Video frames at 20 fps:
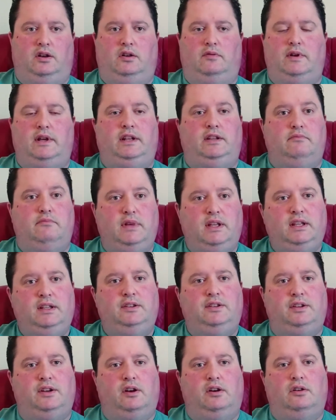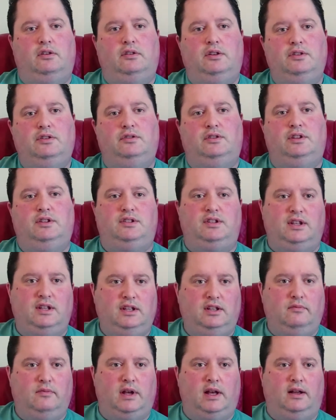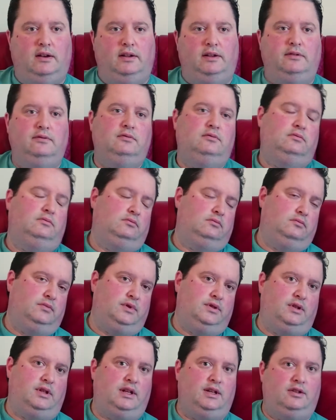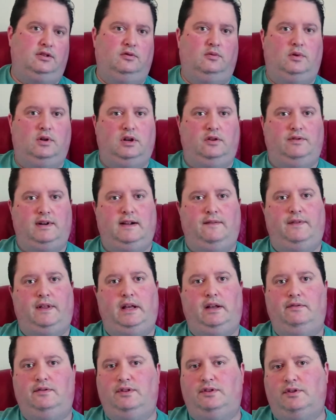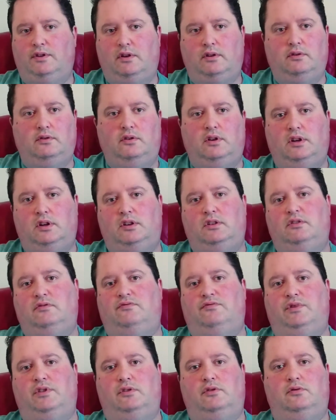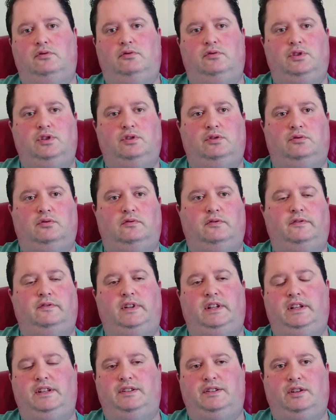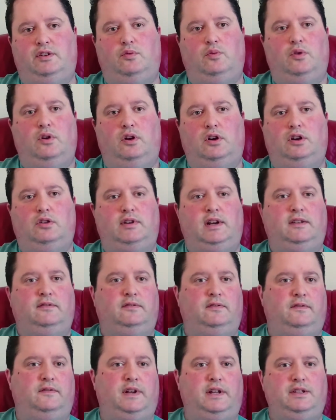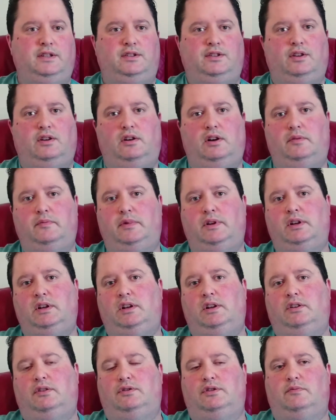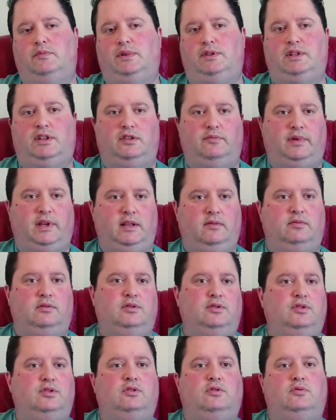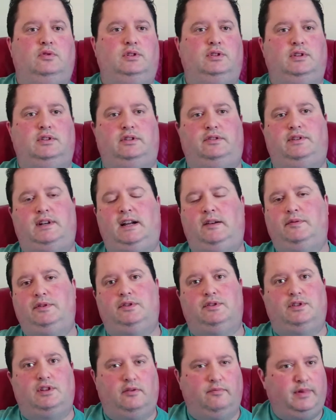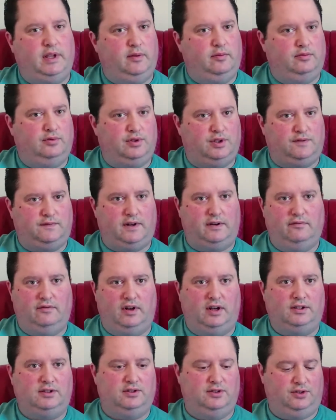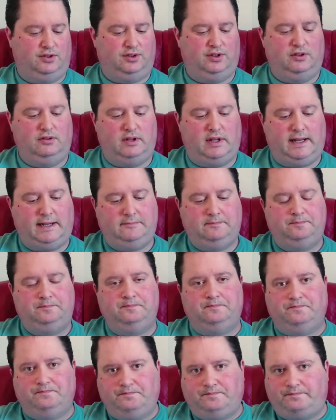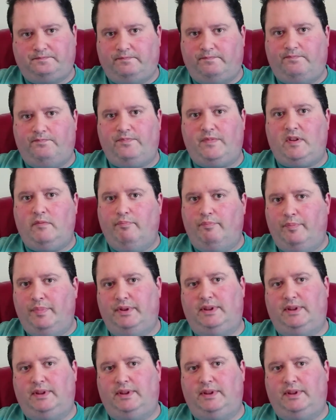media, you need to email it. So that's a way around that. There's no real sort of easy workaround for FaceTime, because it means other people installing other apps, and some people are just very reluctant to do that. But